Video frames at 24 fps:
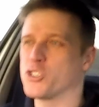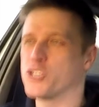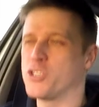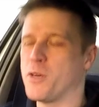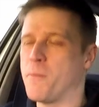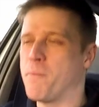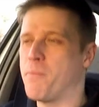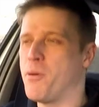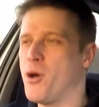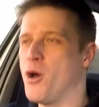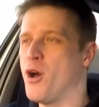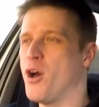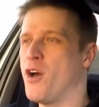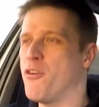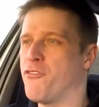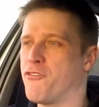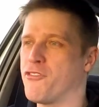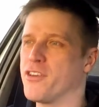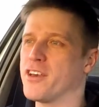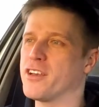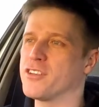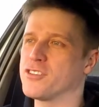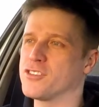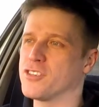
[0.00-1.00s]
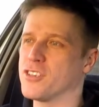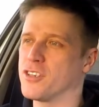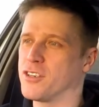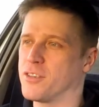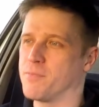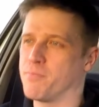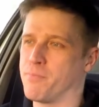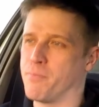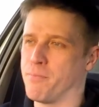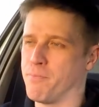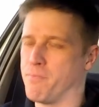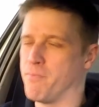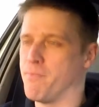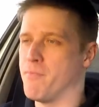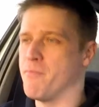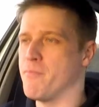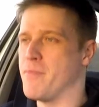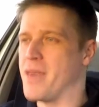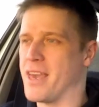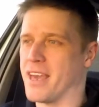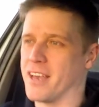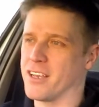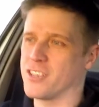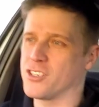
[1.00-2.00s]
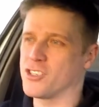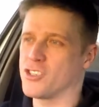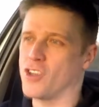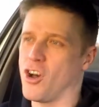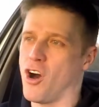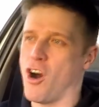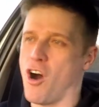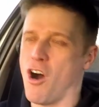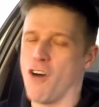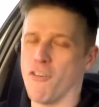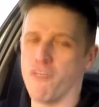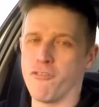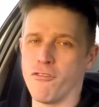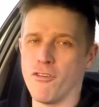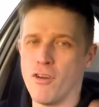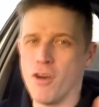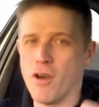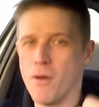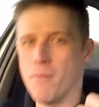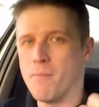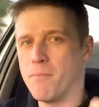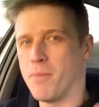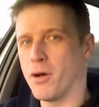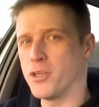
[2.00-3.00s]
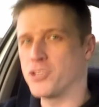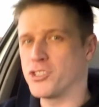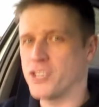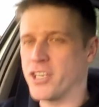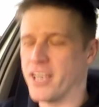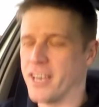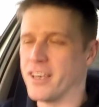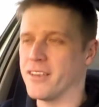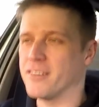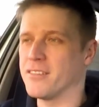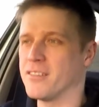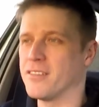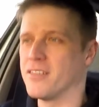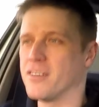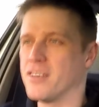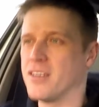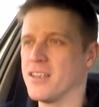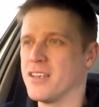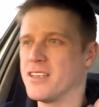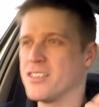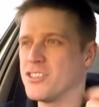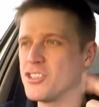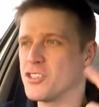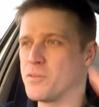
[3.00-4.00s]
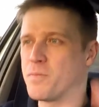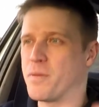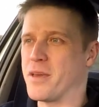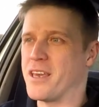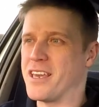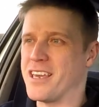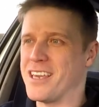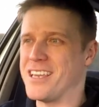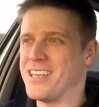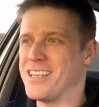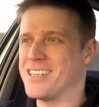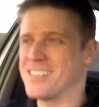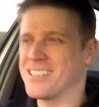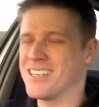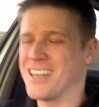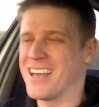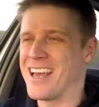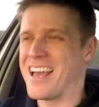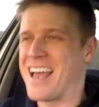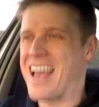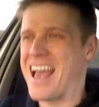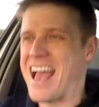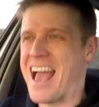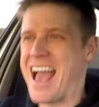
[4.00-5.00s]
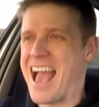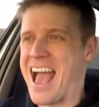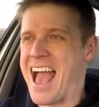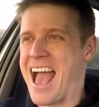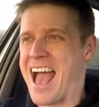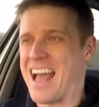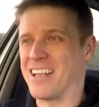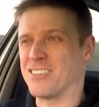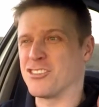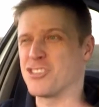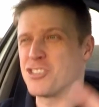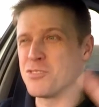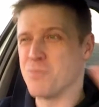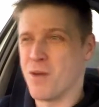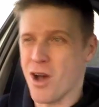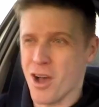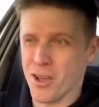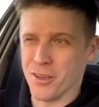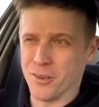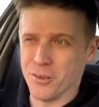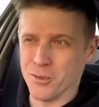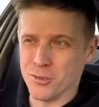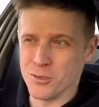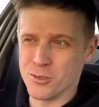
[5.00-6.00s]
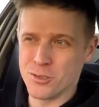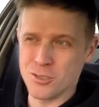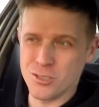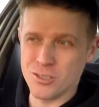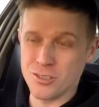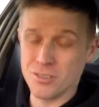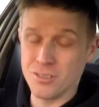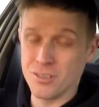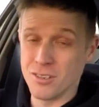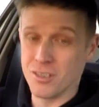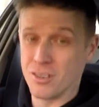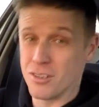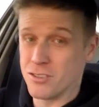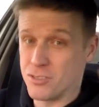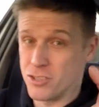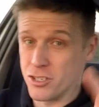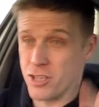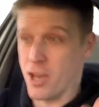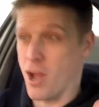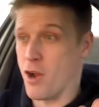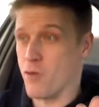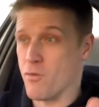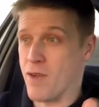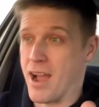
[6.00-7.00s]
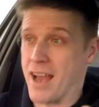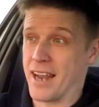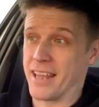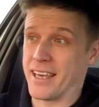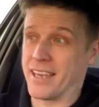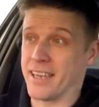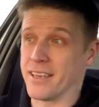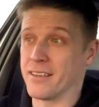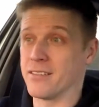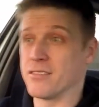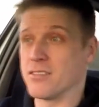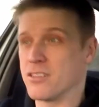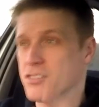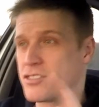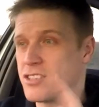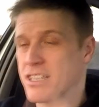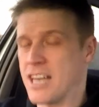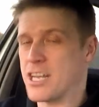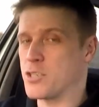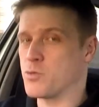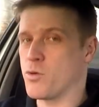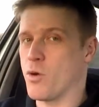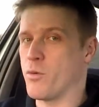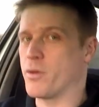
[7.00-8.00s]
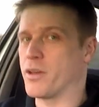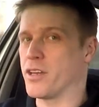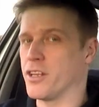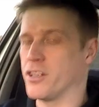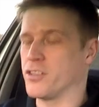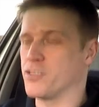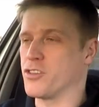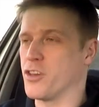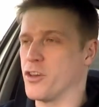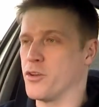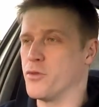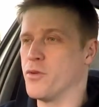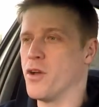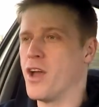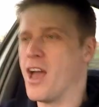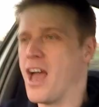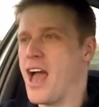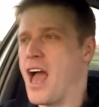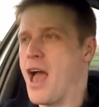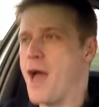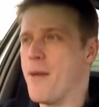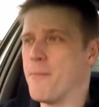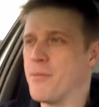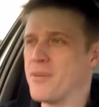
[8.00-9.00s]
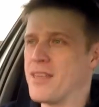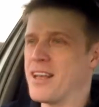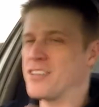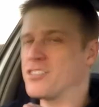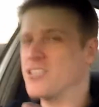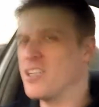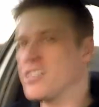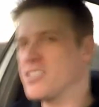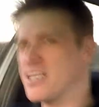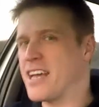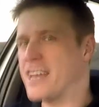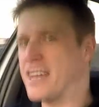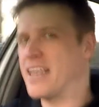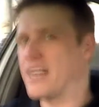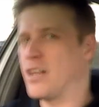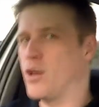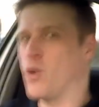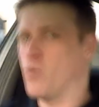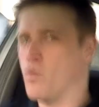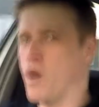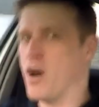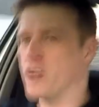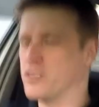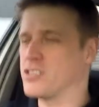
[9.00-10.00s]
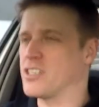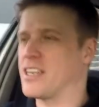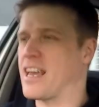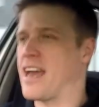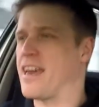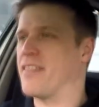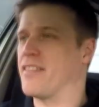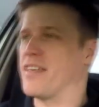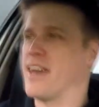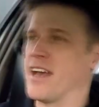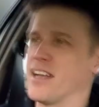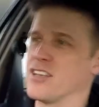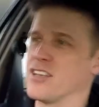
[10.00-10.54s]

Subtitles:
the perfect mix of budget, speed and smiles to go rallying. So that's what we're going to do, but that's going to take a little while to get there.